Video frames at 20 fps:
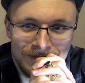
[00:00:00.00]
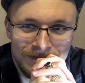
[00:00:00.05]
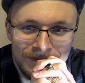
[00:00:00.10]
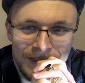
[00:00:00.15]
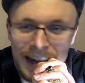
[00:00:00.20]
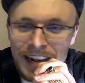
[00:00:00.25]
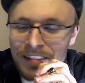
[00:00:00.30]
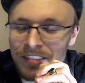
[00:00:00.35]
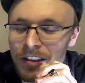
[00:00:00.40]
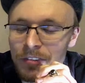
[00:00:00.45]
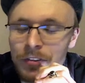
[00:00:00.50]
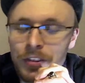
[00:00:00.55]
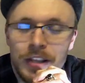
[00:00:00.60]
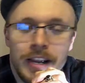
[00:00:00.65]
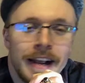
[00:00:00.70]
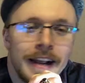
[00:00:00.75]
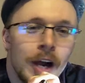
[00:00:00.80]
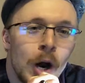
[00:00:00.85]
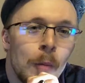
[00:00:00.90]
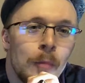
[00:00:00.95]
That is everything
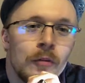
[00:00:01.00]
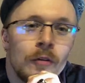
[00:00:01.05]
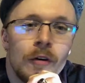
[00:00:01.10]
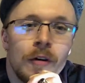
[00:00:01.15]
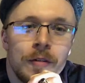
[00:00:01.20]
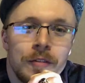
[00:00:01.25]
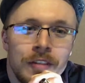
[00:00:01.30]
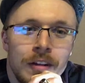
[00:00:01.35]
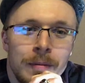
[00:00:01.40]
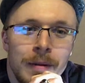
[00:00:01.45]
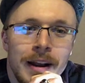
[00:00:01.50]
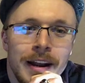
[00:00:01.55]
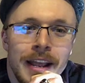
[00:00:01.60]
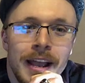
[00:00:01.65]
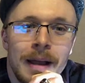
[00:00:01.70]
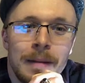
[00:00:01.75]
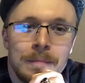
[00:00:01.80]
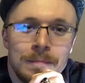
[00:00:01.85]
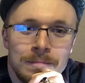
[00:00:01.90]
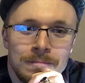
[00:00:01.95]
I hoped for of
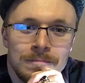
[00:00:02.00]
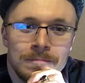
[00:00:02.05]
Sirenia.